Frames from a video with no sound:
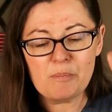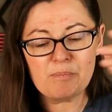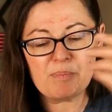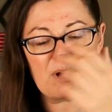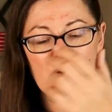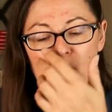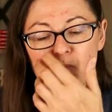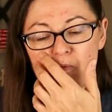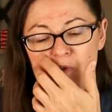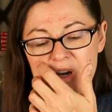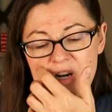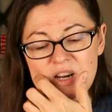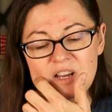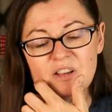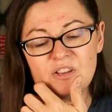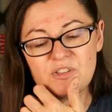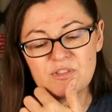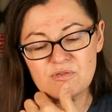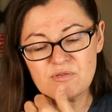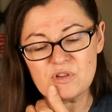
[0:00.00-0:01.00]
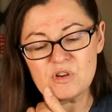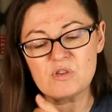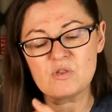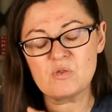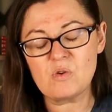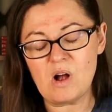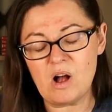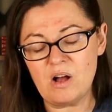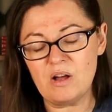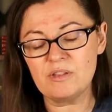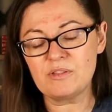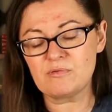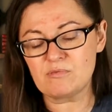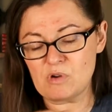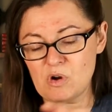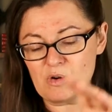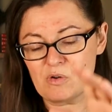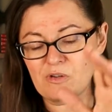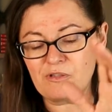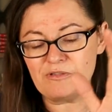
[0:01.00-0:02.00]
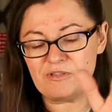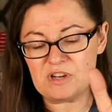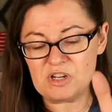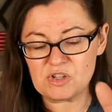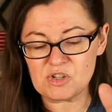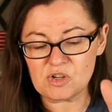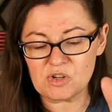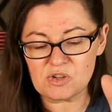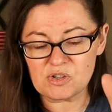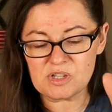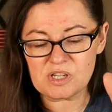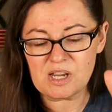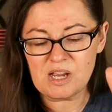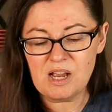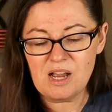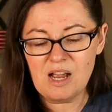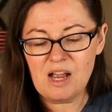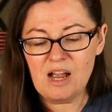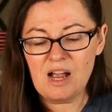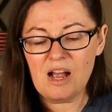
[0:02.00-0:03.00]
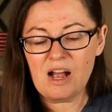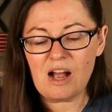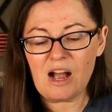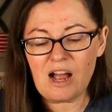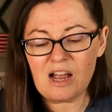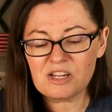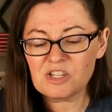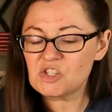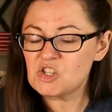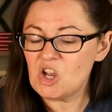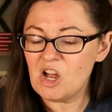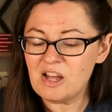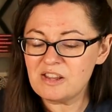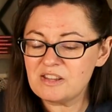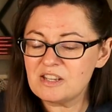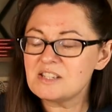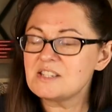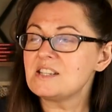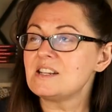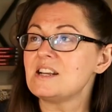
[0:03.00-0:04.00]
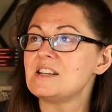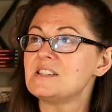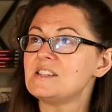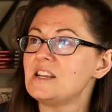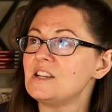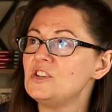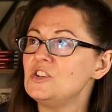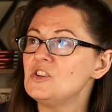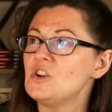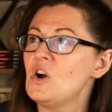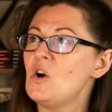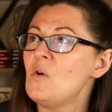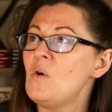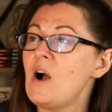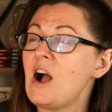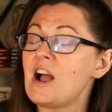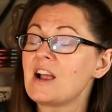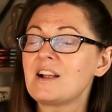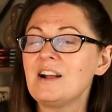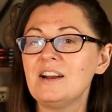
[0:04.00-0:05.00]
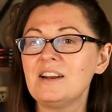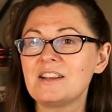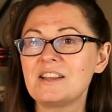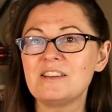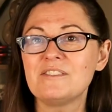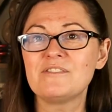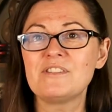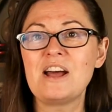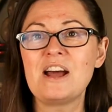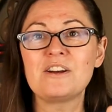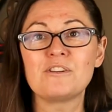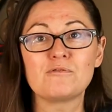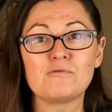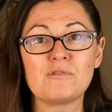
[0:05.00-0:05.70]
But reading through all the rogue features, I saw this and I said, you know, I gotta give that a